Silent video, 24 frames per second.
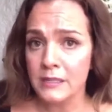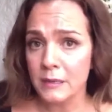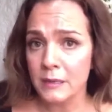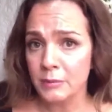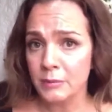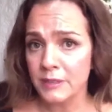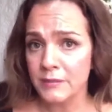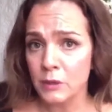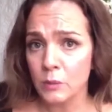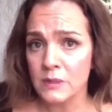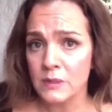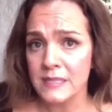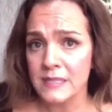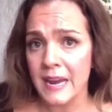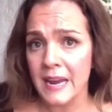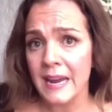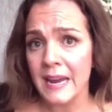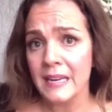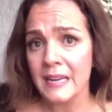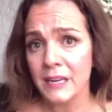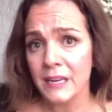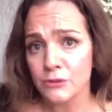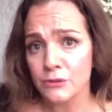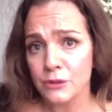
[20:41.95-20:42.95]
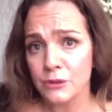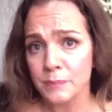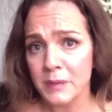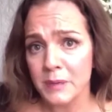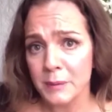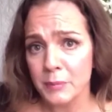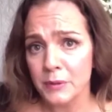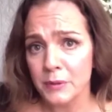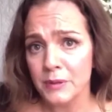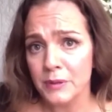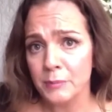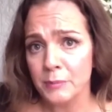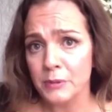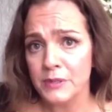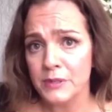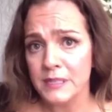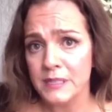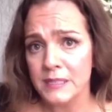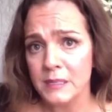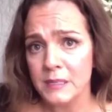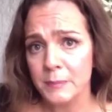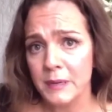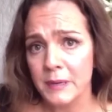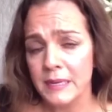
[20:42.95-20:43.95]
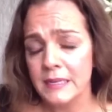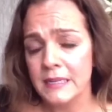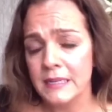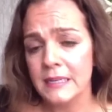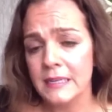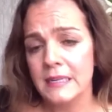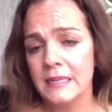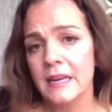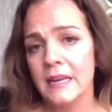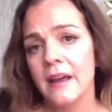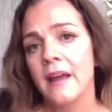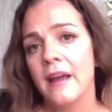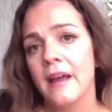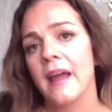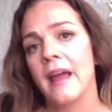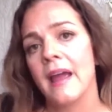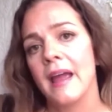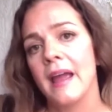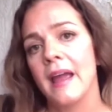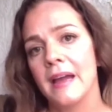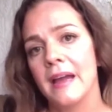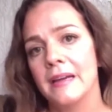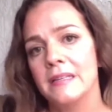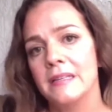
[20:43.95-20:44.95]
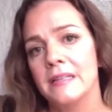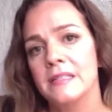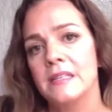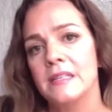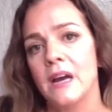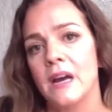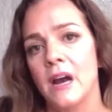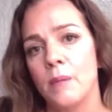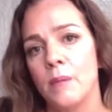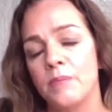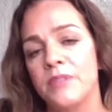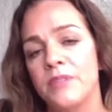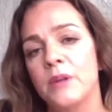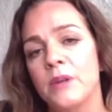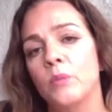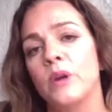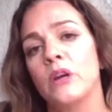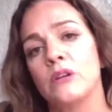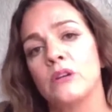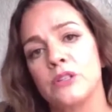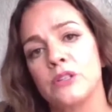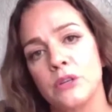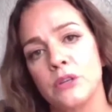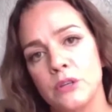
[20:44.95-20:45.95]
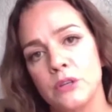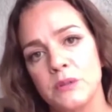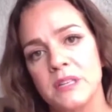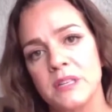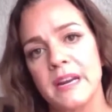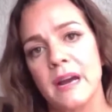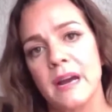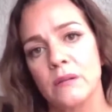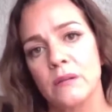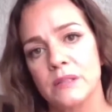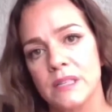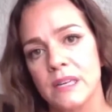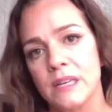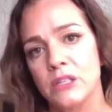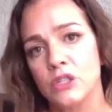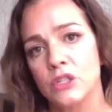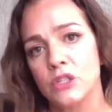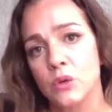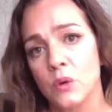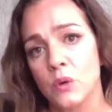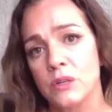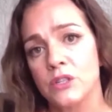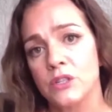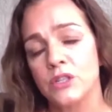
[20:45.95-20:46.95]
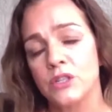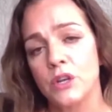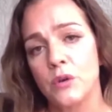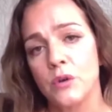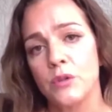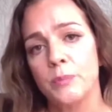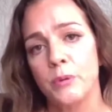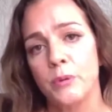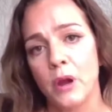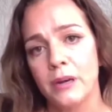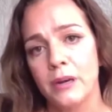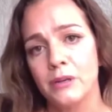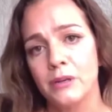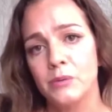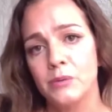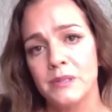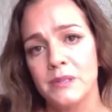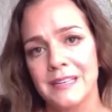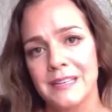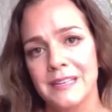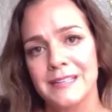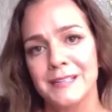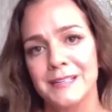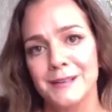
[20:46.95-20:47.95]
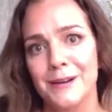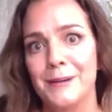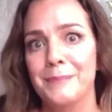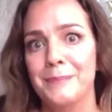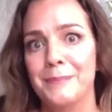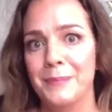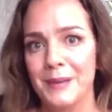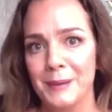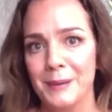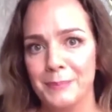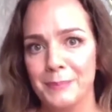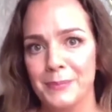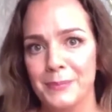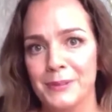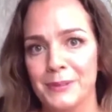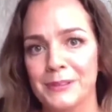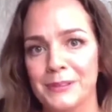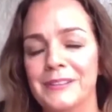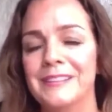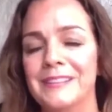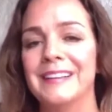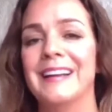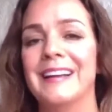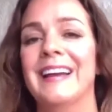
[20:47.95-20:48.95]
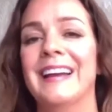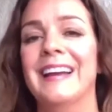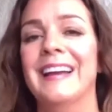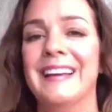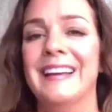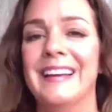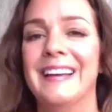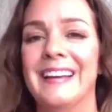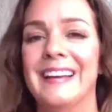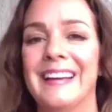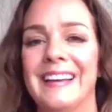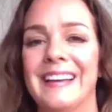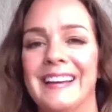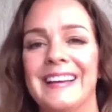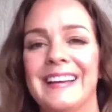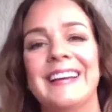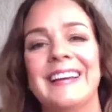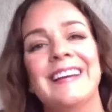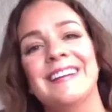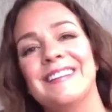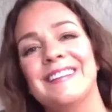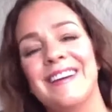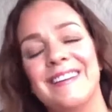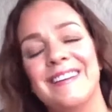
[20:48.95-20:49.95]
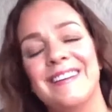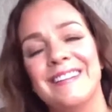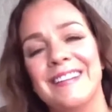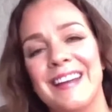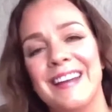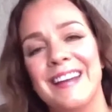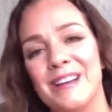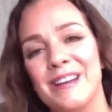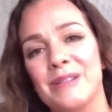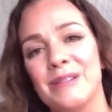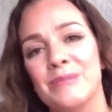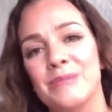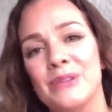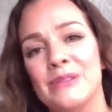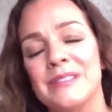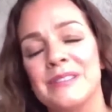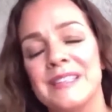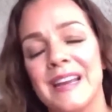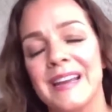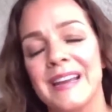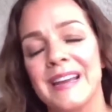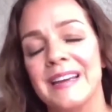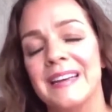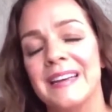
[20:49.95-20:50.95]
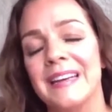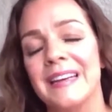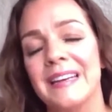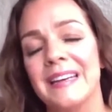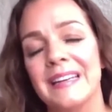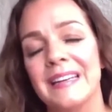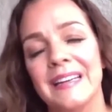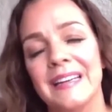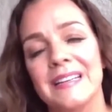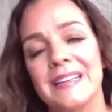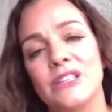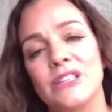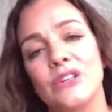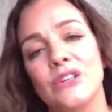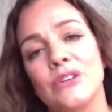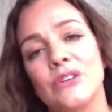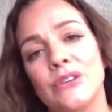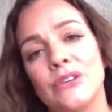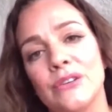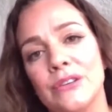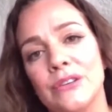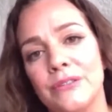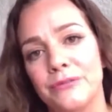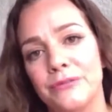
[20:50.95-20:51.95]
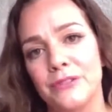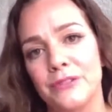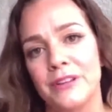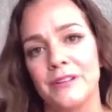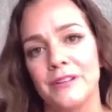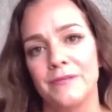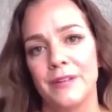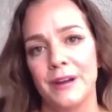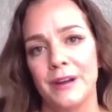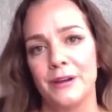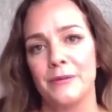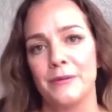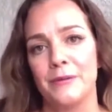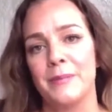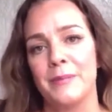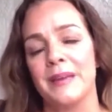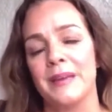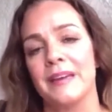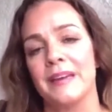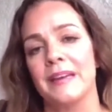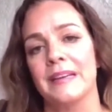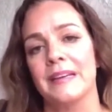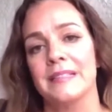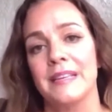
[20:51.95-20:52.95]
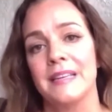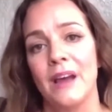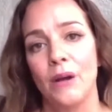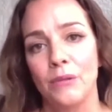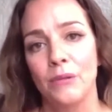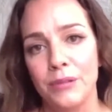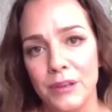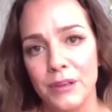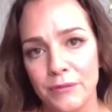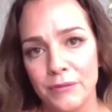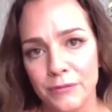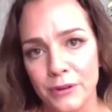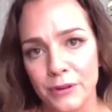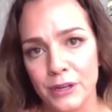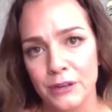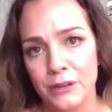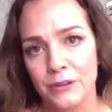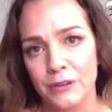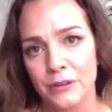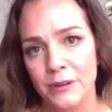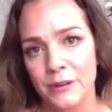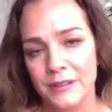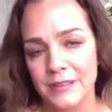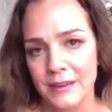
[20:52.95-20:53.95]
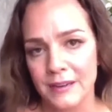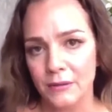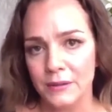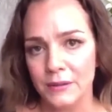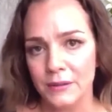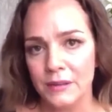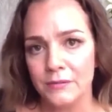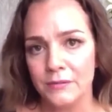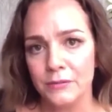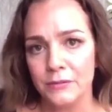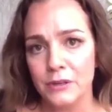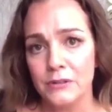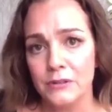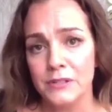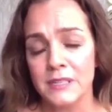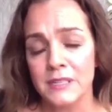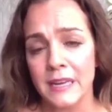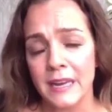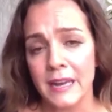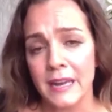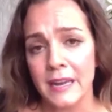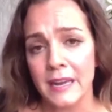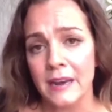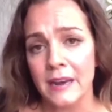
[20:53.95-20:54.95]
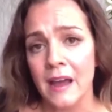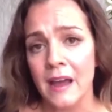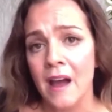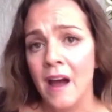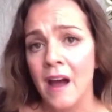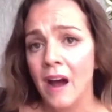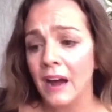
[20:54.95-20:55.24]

I believe there was 800 people that participated, and then we also used an outside source. So the product was tested on people, not on animals, and it is good for the environment. It's healthy for you. It's healthy for your skin.